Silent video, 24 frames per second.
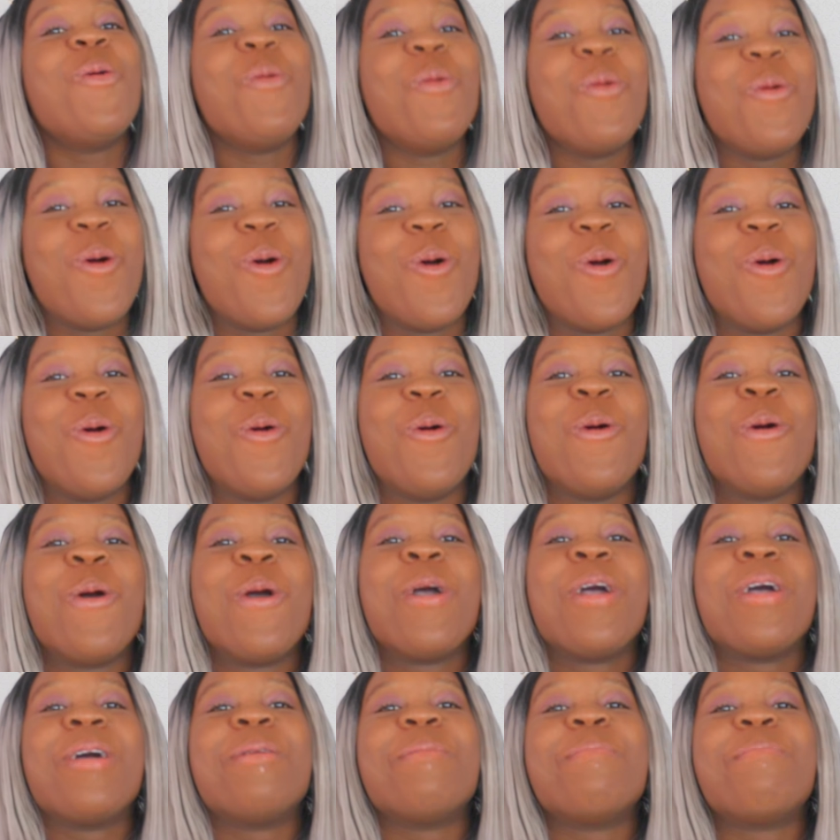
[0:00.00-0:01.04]
Ooh,
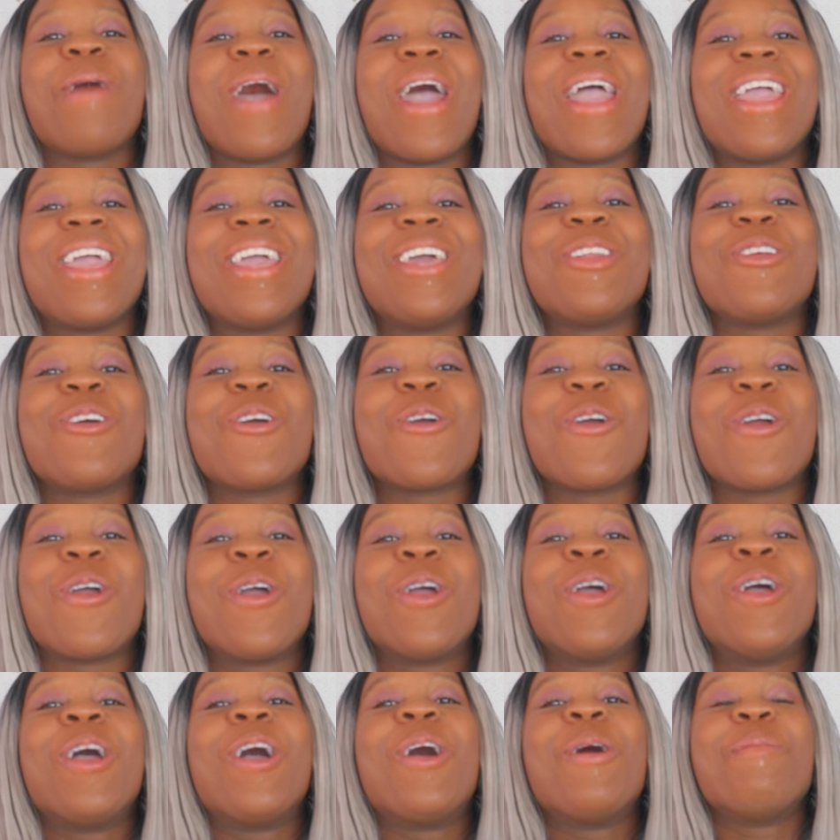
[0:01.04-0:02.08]
my inner,
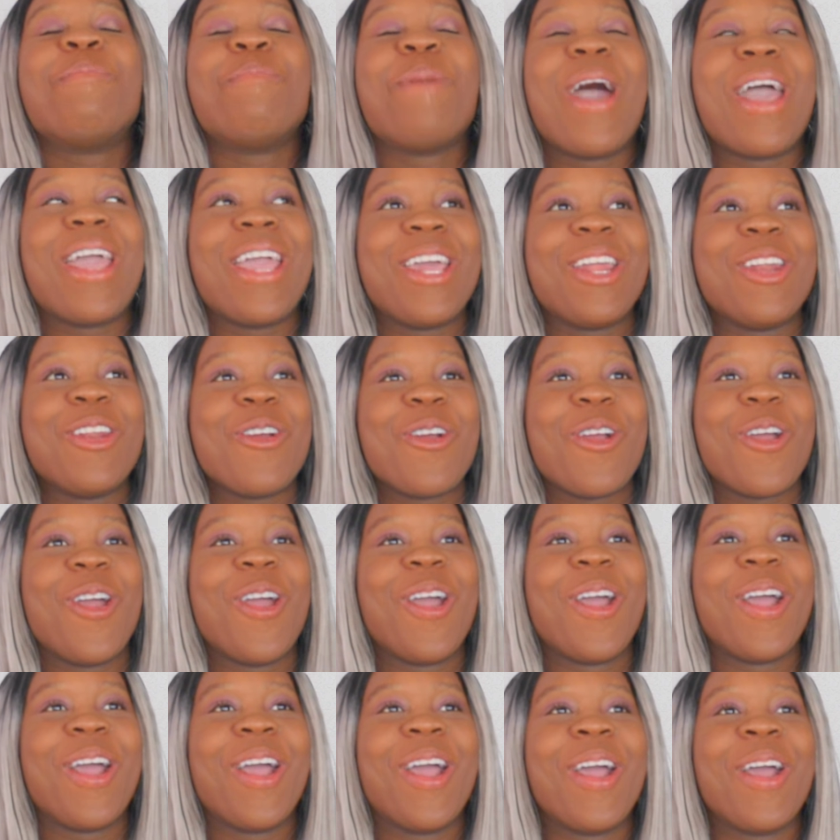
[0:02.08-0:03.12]
my inner,
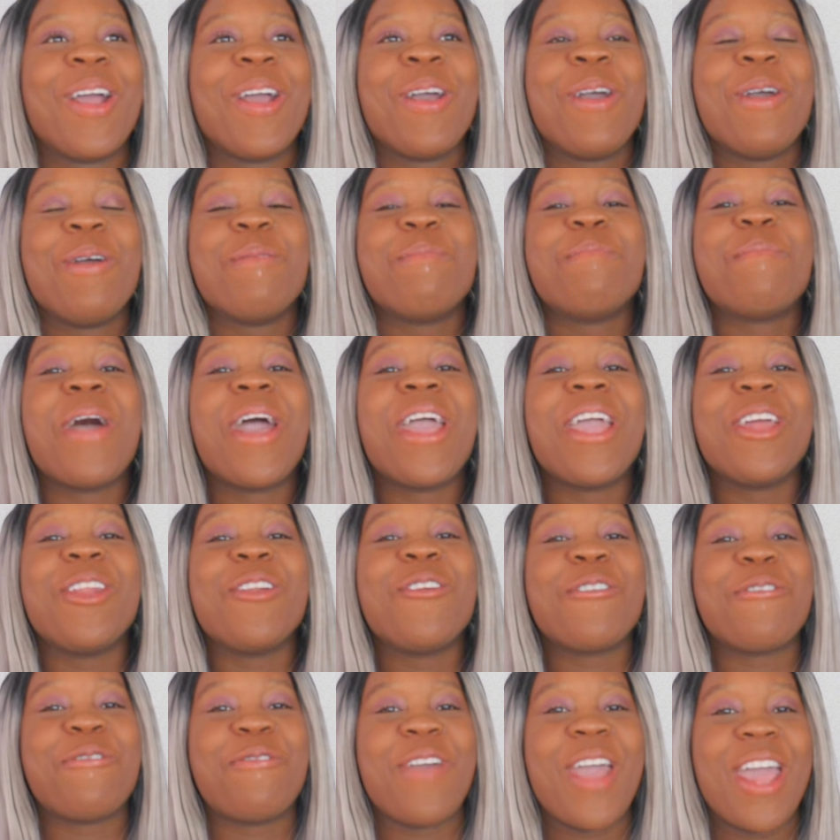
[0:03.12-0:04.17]
my
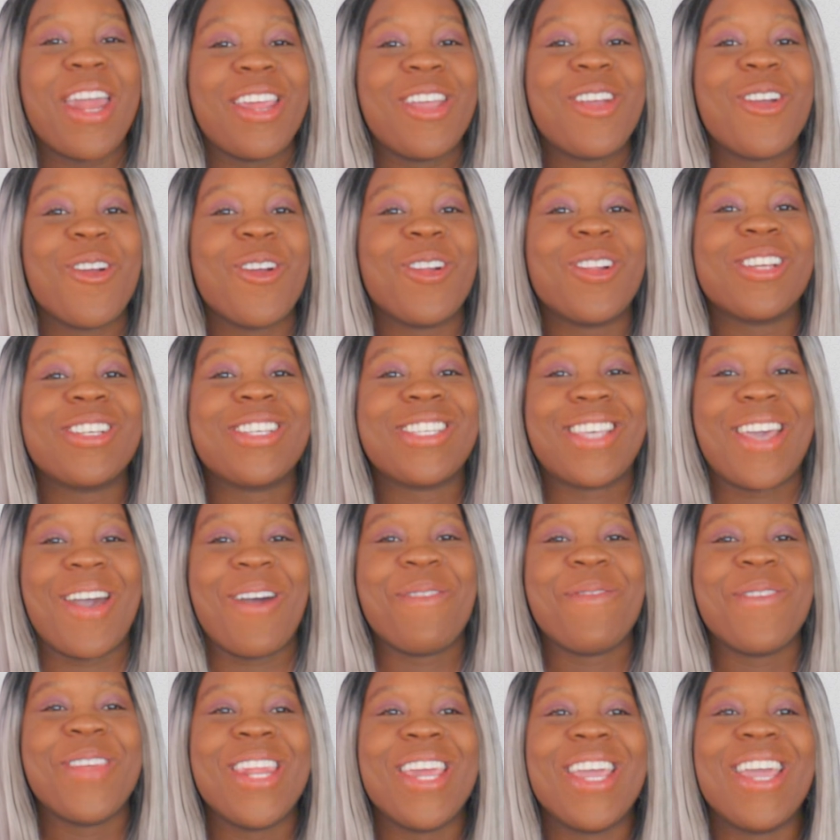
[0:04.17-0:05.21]
inner fatty girl is
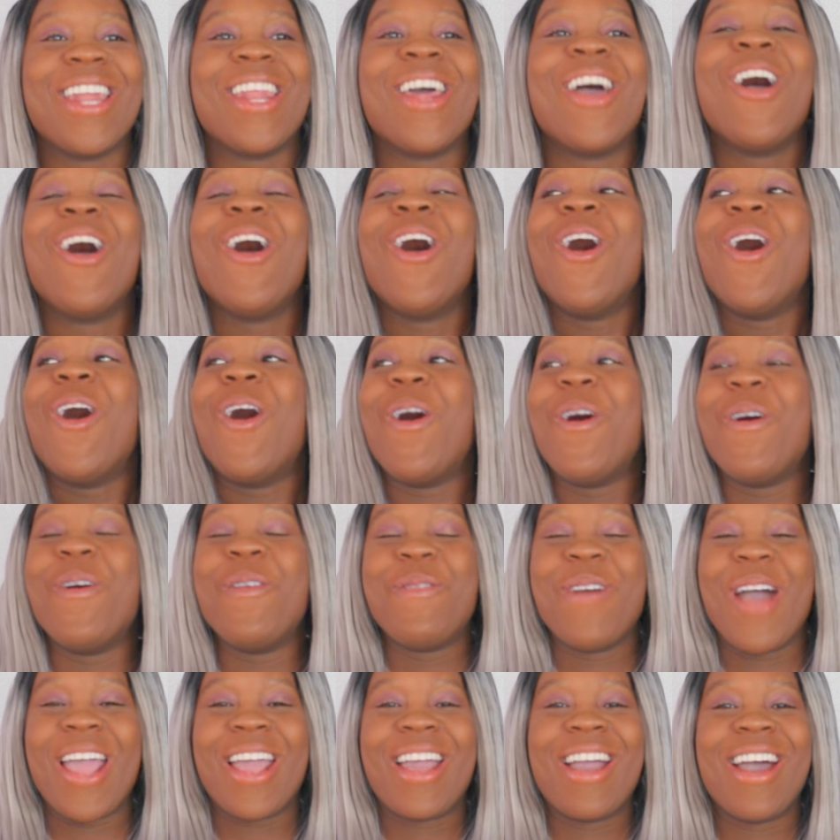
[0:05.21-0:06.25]
coming in. Oh
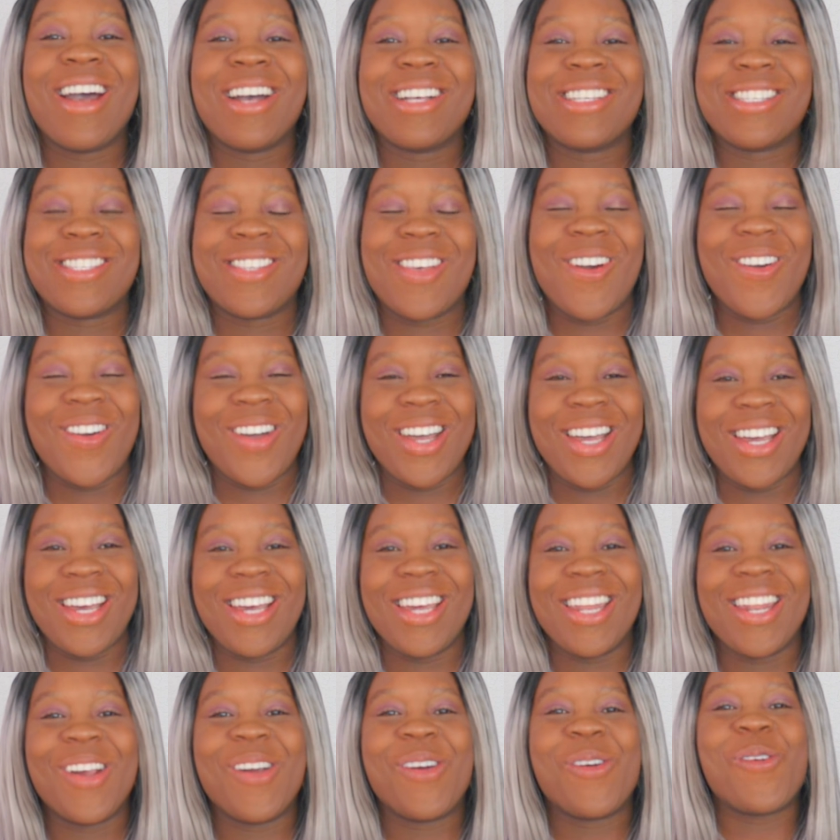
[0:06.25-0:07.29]
my God, so
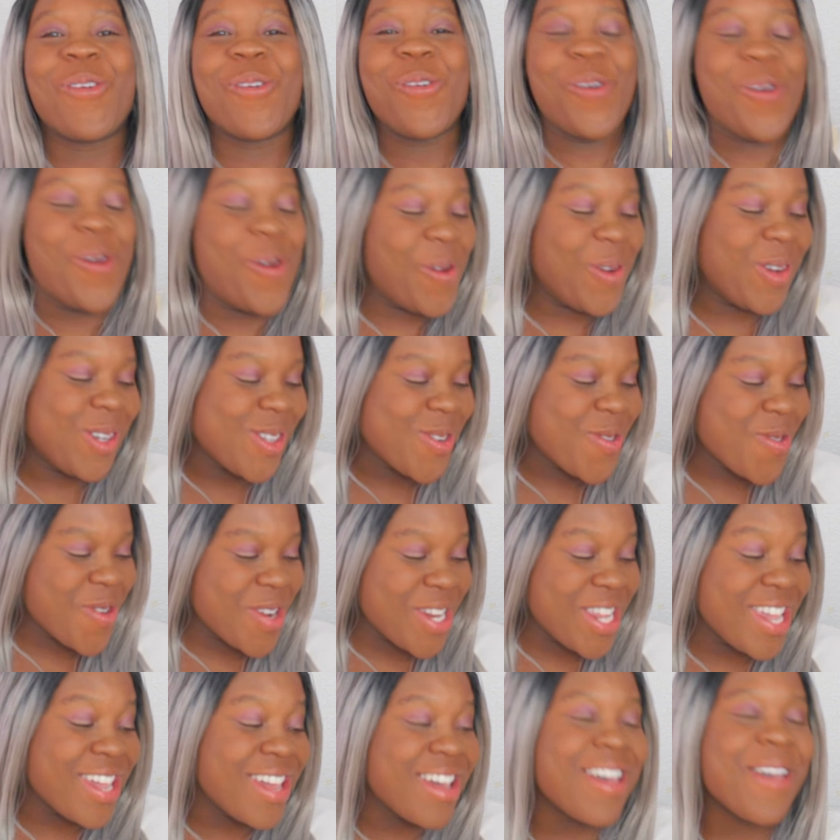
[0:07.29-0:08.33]
good. Oh,
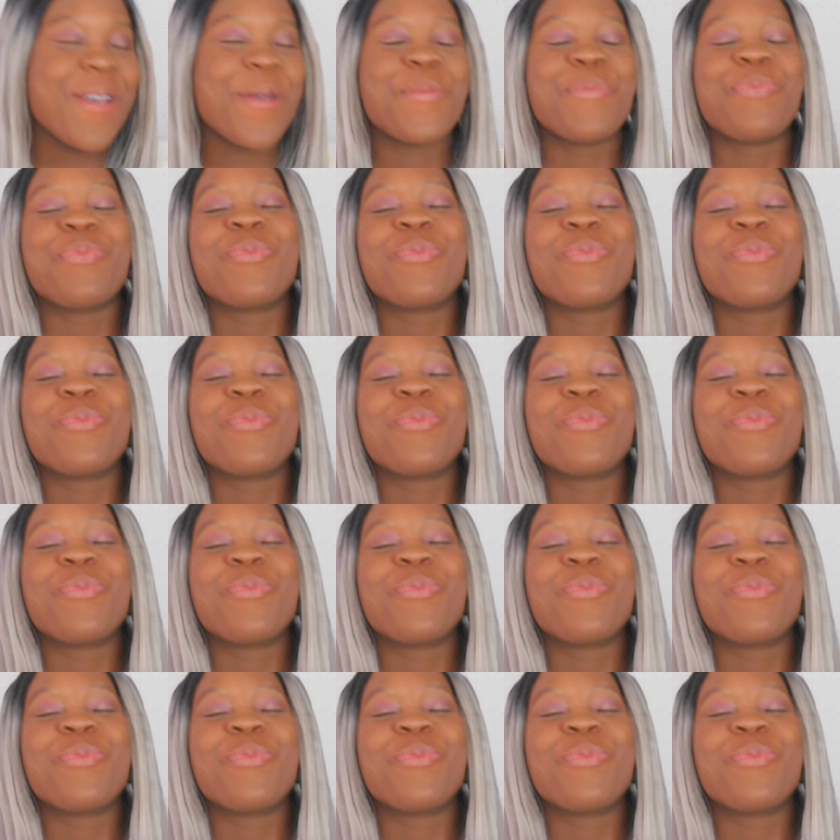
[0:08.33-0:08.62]
really good.